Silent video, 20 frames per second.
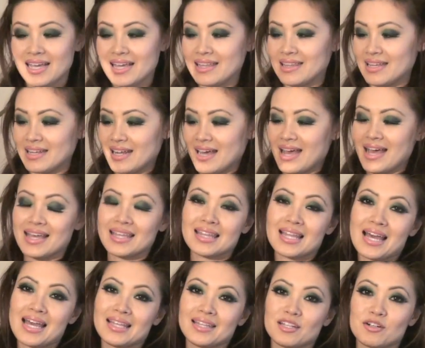and then a
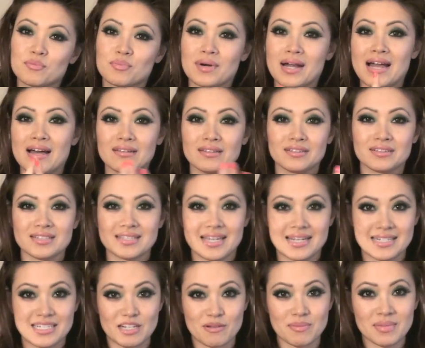highlight, little brown, little
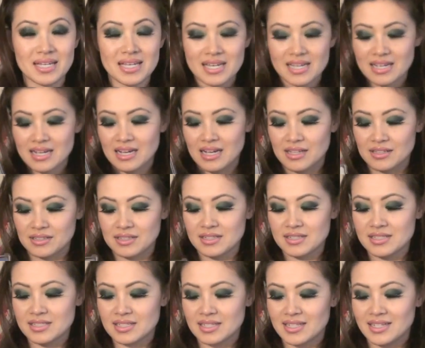touch-up
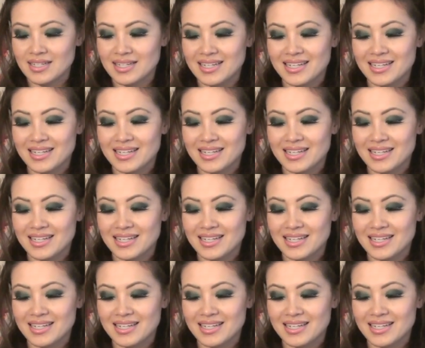colors.